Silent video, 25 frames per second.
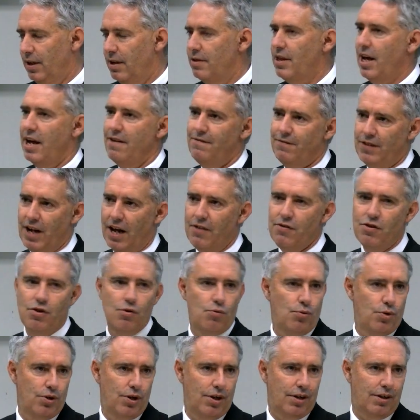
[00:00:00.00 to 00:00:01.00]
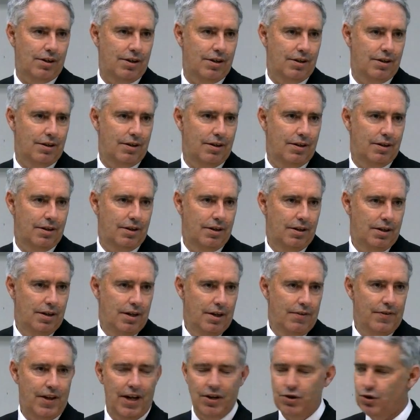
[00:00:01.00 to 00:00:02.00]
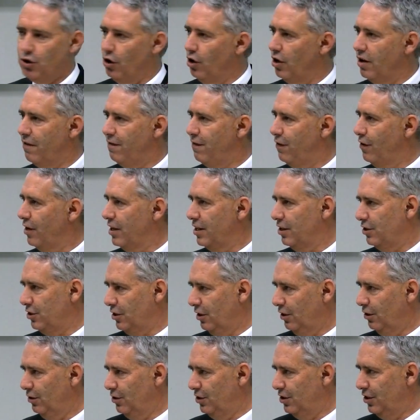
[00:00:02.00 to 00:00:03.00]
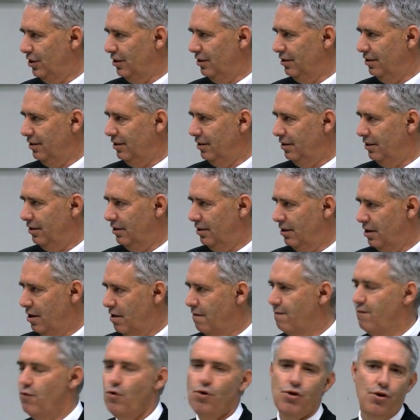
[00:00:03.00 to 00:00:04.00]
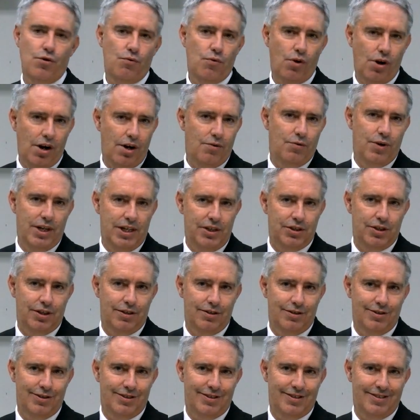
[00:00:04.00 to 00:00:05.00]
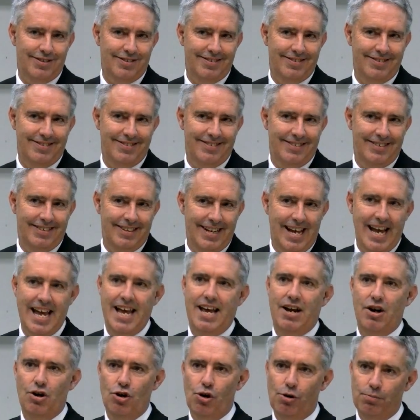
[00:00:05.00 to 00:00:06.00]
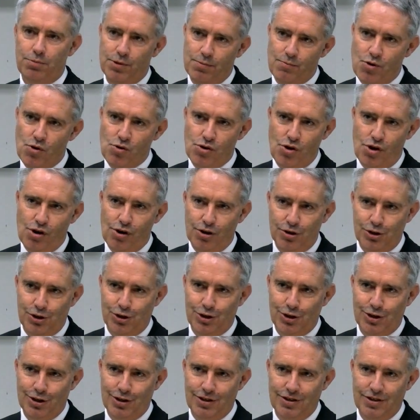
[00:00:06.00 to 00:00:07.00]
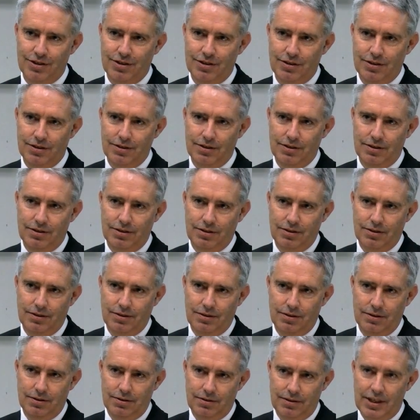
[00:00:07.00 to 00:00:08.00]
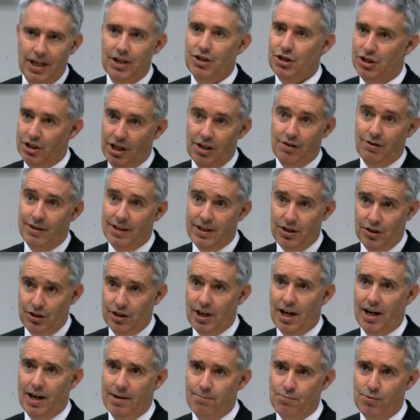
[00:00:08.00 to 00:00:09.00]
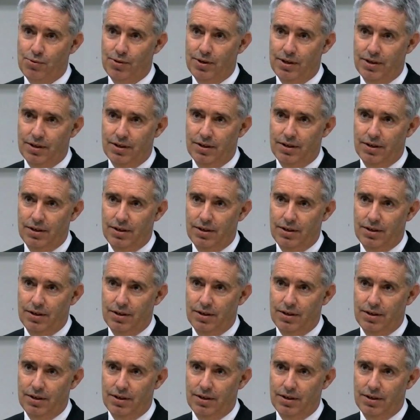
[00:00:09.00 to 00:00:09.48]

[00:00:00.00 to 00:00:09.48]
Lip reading: they've done the work, they're trying to find a solution for the right reasons, at an optimal cost. That's generally the starting point.